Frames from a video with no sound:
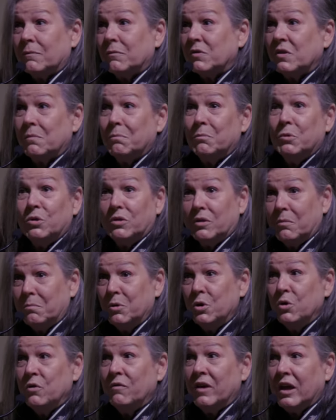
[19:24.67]
It was mo the
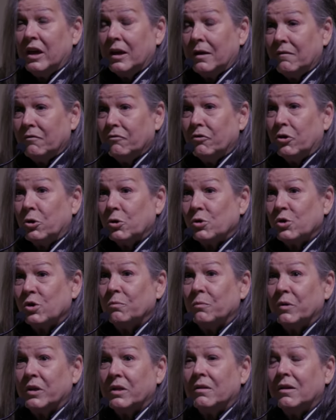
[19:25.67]
movie
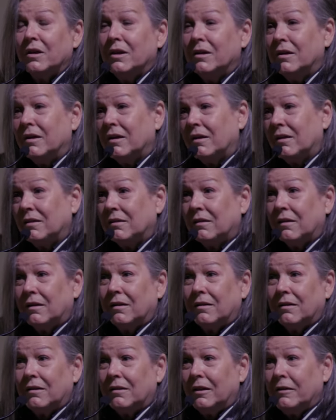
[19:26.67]
version with
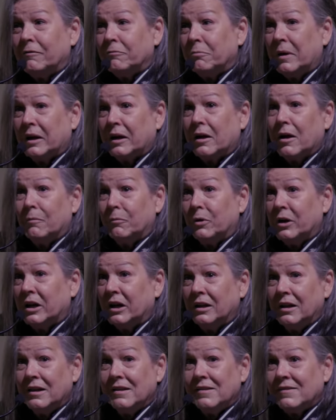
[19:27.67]
Cliff Montgomery
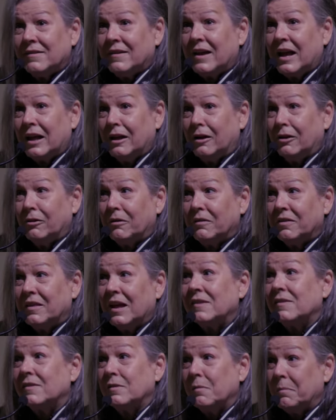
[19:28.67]
and Liz Taylor.
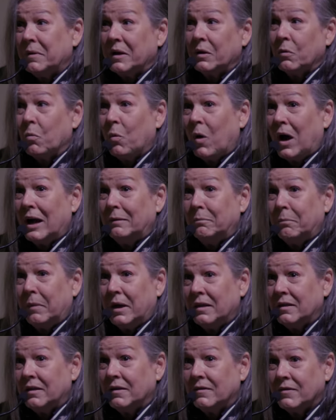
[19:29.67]
That's the big white
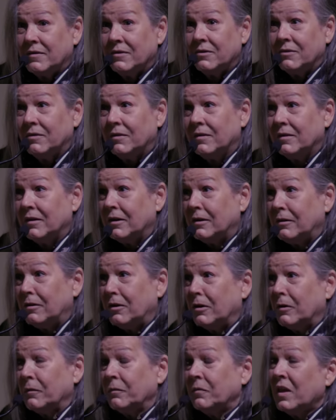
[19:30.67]
bathing suit scene,
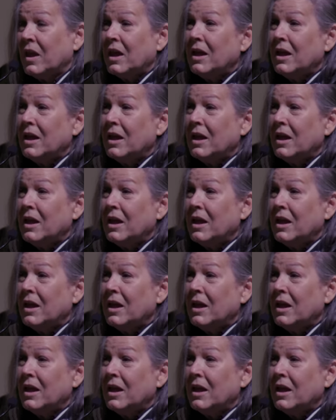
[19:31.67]
you know.